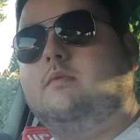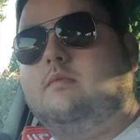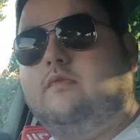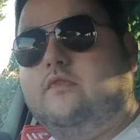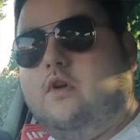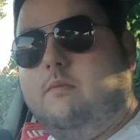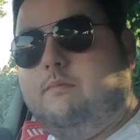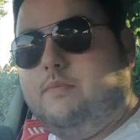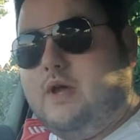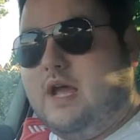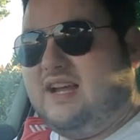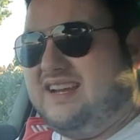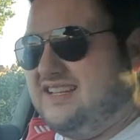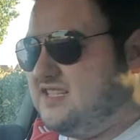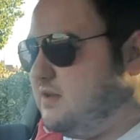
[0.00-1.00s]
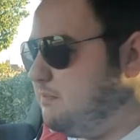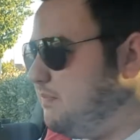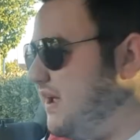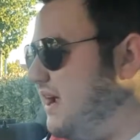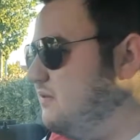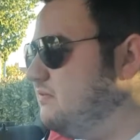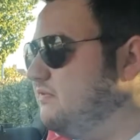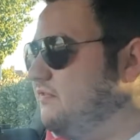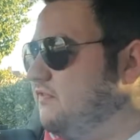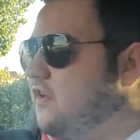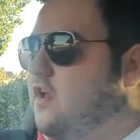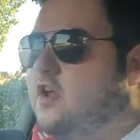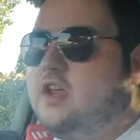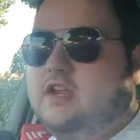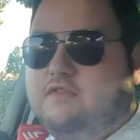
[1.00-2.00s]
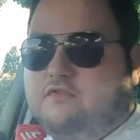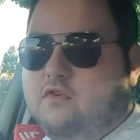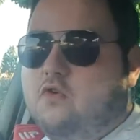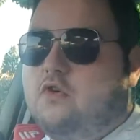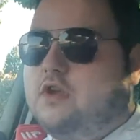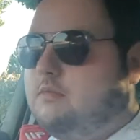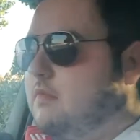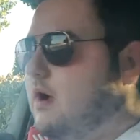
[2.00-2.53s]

when we've got back. It's about 30-40